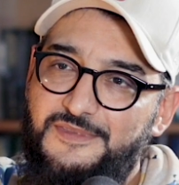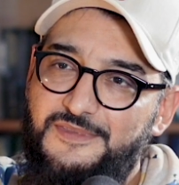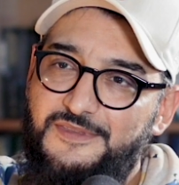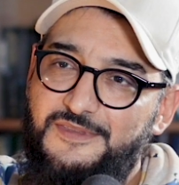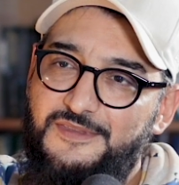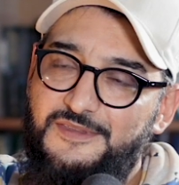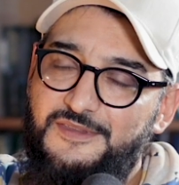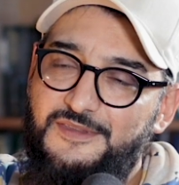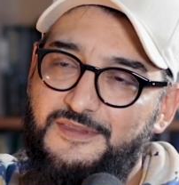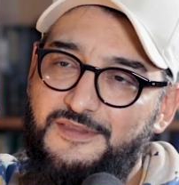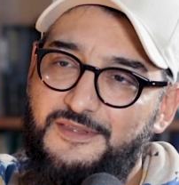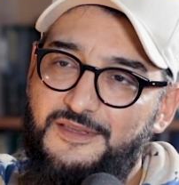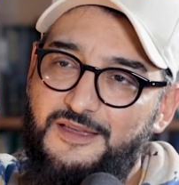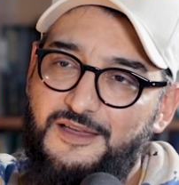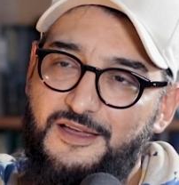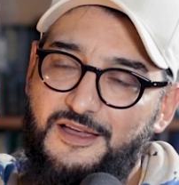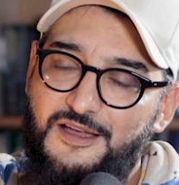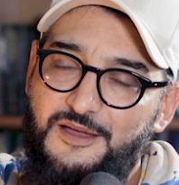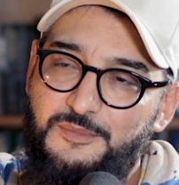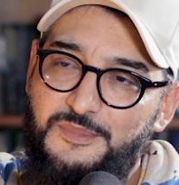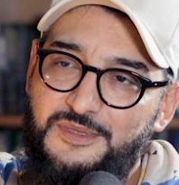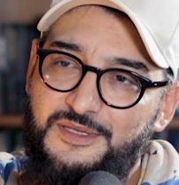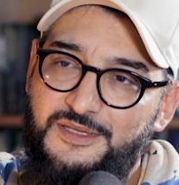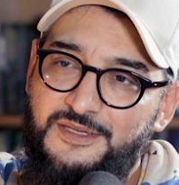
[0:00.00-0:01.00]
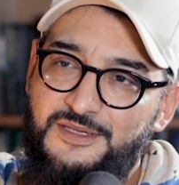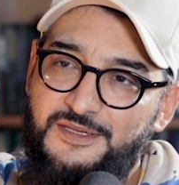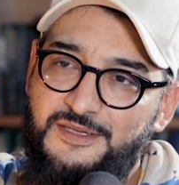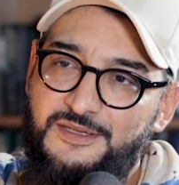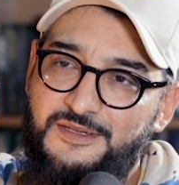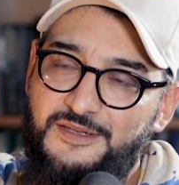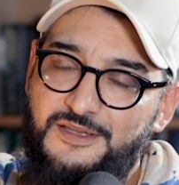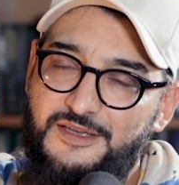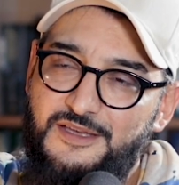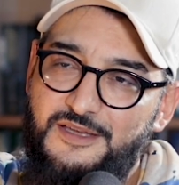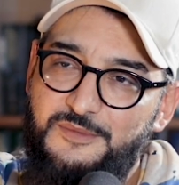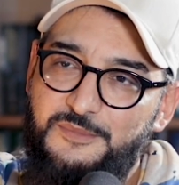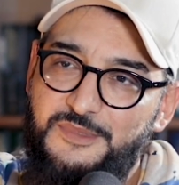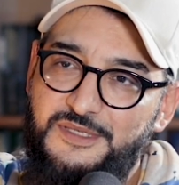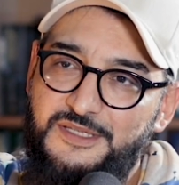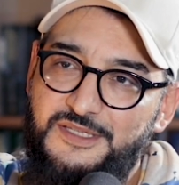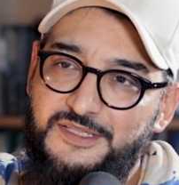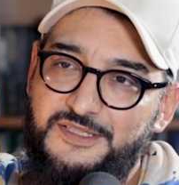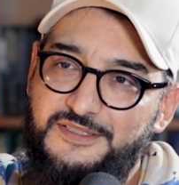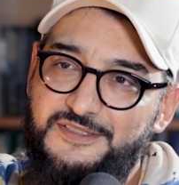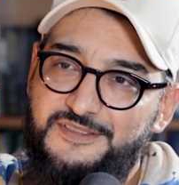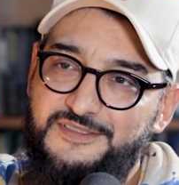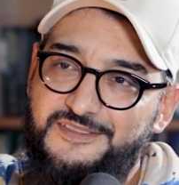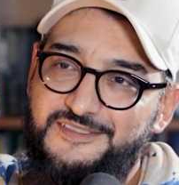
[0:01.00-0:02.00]
and make me sincere. But I
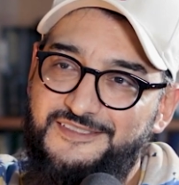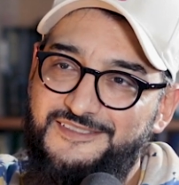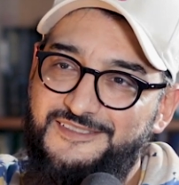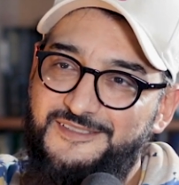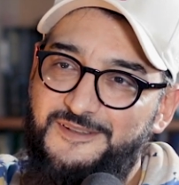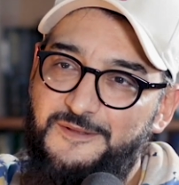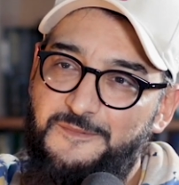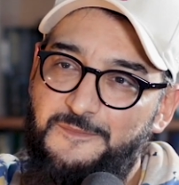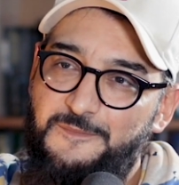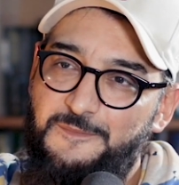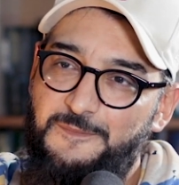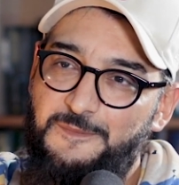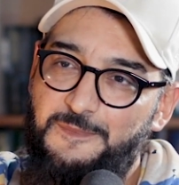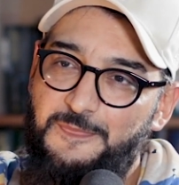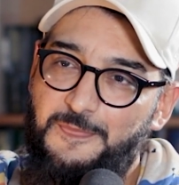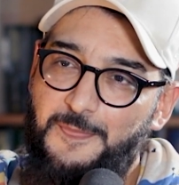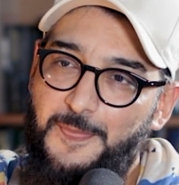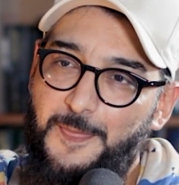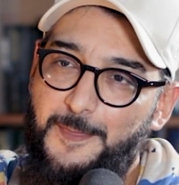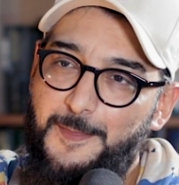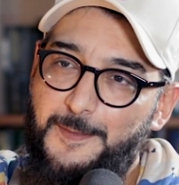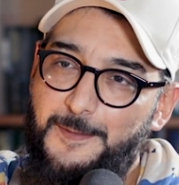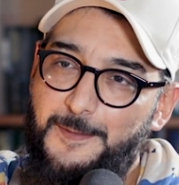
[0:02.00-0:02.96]
hope we can all work